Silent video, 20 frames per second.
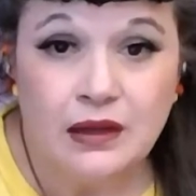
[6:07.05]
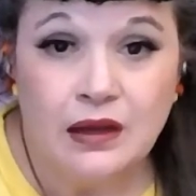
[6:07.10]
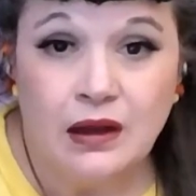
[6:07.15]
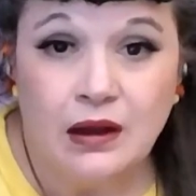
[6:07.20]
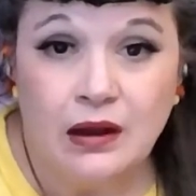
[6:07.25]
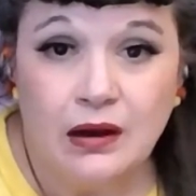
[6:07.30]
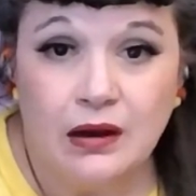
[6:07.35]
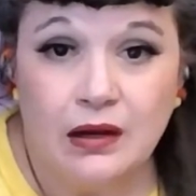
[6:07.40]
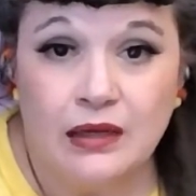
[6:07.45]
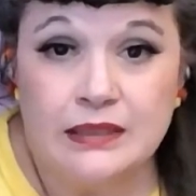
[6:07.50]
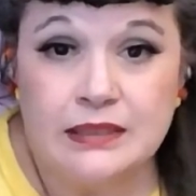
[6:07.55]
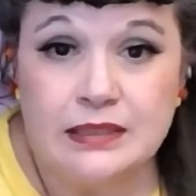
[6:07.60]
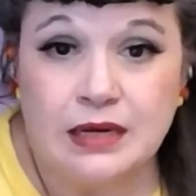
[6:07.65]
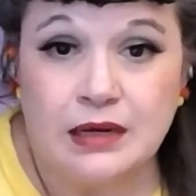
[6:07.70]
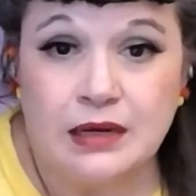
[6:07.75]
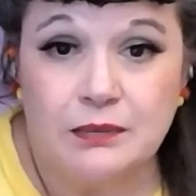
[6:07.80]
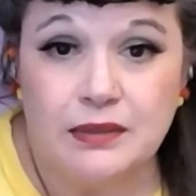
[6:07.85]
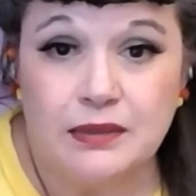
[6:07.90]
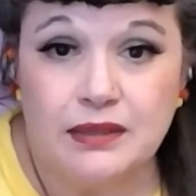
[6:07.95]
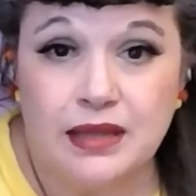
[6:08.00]
On top
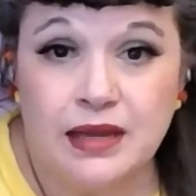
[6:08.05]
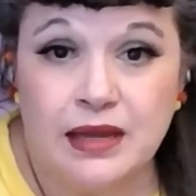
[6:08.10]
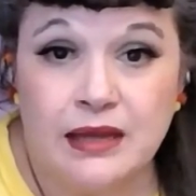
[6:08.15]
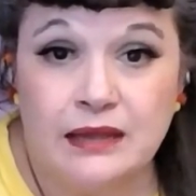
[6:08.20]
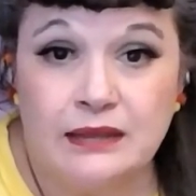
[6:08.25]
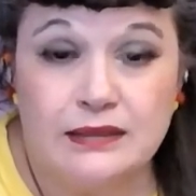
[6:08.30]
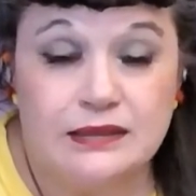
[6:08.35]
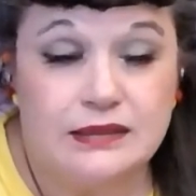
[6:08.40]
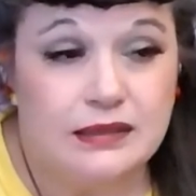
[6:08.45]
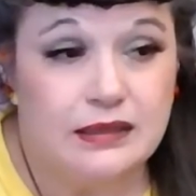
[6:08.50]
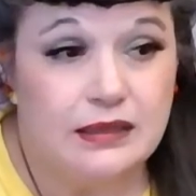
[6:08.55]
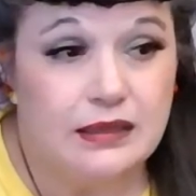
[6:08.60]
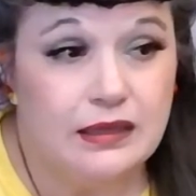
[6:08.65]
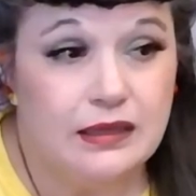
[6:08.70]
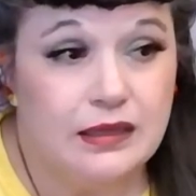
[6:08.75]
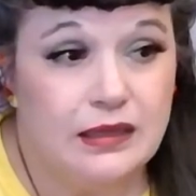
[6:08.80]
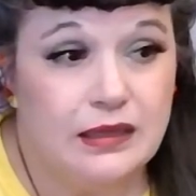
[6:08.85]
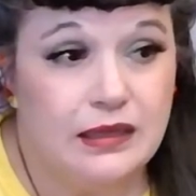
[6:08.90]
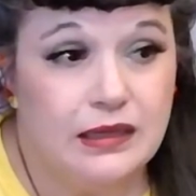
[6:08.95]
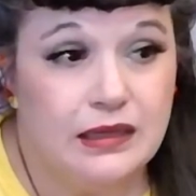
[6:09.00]
of that,
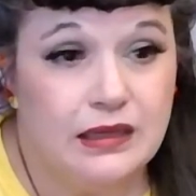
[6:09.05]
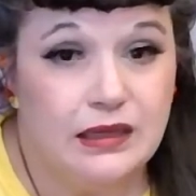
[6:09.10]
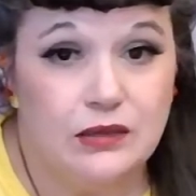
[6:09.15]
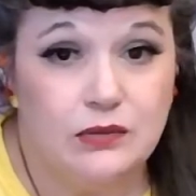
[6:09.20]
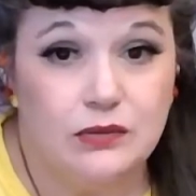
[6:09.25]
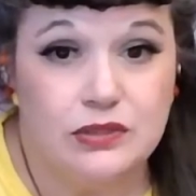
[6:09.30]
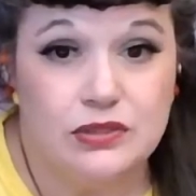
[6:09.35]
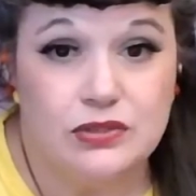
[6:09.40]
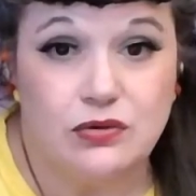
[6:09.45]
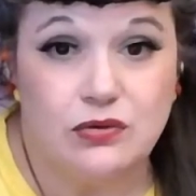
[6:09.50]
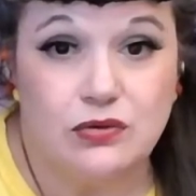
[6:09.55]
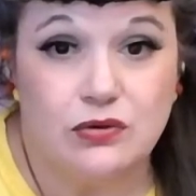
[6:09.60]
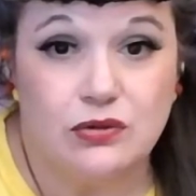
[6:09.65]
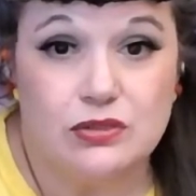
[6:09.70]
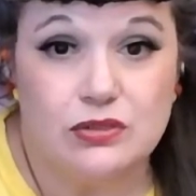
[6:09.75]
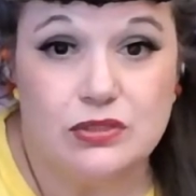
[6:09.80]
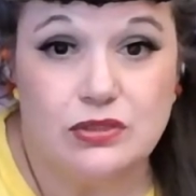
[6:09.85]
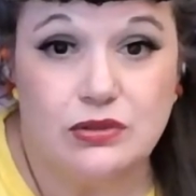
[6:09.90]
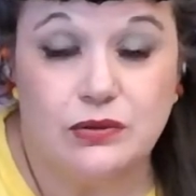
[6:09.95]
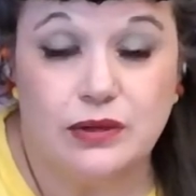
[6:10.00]
he was
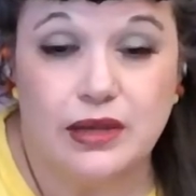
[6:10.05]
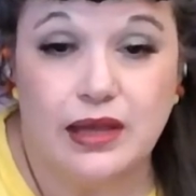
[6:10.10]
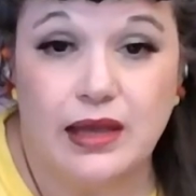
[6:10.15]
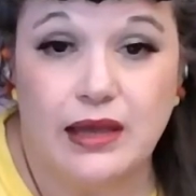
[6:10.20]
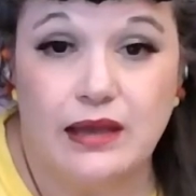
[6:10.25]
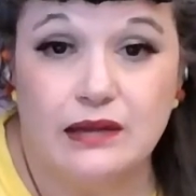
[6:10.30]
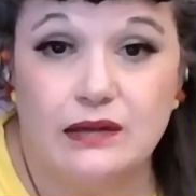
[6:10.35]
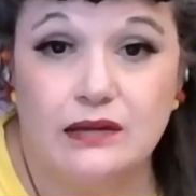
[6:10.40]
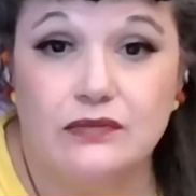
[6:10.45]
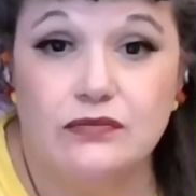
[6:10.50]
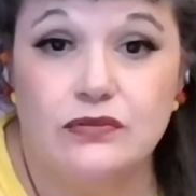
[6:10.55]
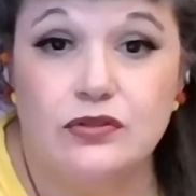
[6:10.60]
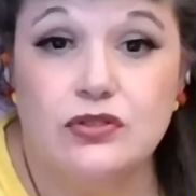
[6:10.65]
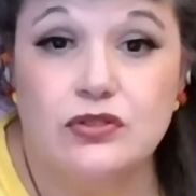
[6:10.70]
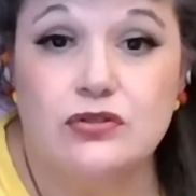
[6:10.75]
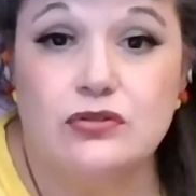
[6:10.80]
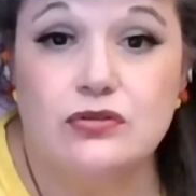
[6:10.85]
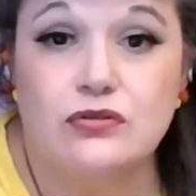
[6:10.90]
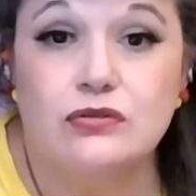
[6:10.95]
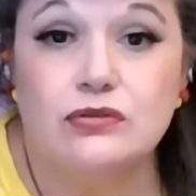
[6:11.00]
also head of the
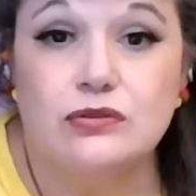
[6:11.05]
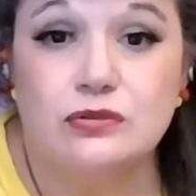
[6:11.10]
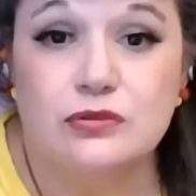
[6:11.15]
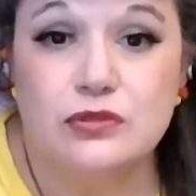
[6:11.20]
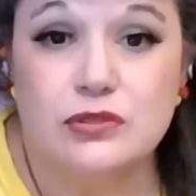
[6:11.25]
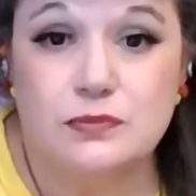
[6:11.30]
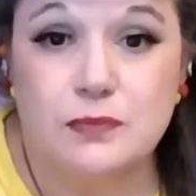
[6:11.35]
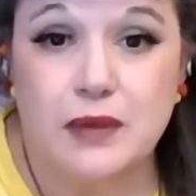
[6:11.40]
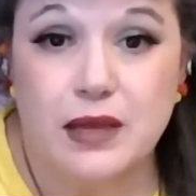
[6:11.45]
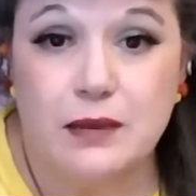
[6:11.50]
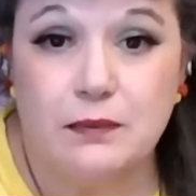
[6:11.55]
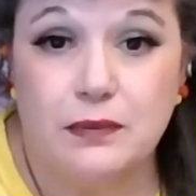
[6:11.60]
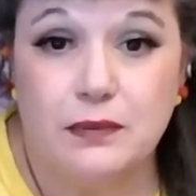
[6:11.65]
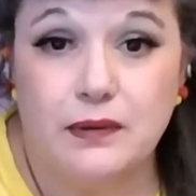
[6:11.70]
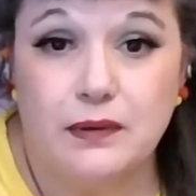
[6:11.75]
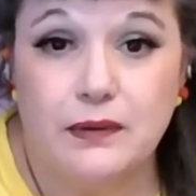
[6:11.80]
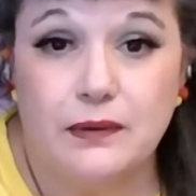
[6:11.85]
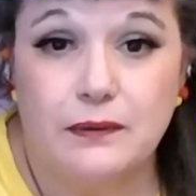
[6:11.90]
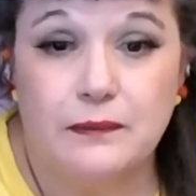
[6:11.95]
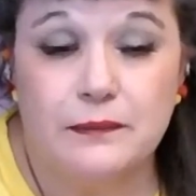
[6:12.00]
school newspaper
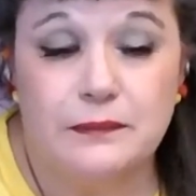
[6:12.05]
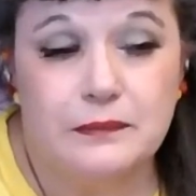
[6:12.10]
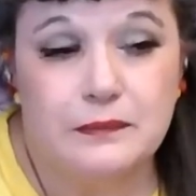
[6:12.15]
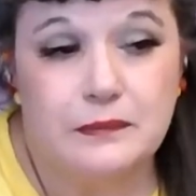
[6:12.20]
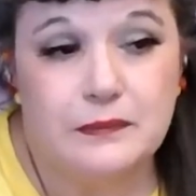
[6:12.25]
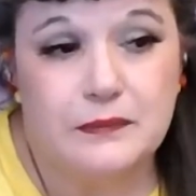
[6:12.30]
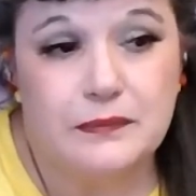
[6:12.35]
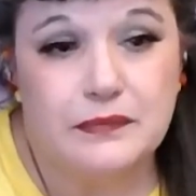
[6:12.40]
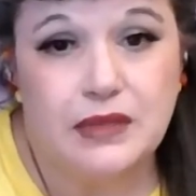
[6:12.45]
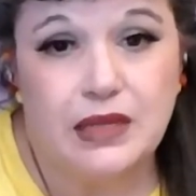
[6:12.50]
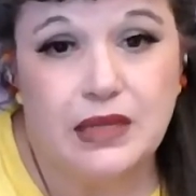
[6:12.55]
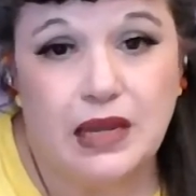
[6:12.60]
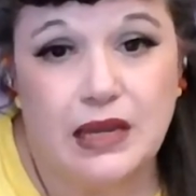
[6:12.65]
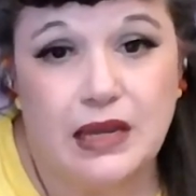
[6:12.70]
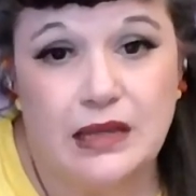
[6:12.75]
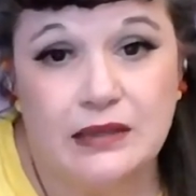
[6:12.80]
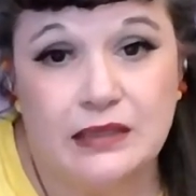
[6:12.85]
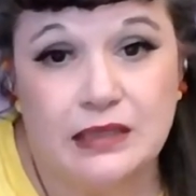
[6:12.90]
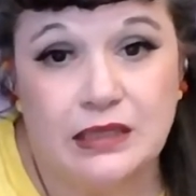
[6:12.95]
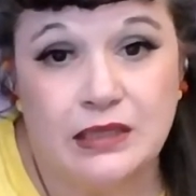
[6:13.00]
and
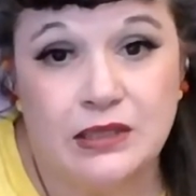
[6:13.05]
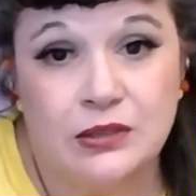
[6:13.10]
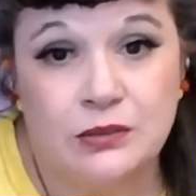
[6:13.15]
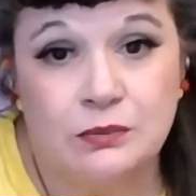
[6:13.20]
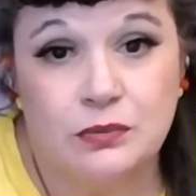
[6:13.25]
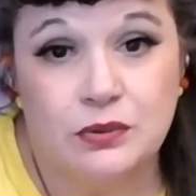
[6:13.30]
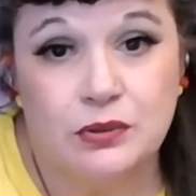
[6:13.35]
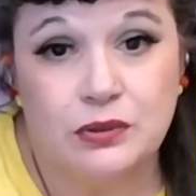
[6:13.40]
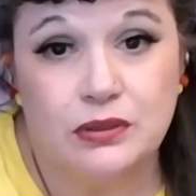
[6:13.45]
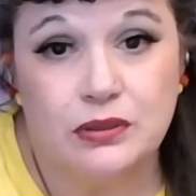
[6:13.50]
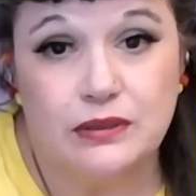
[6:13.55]
the yearbook.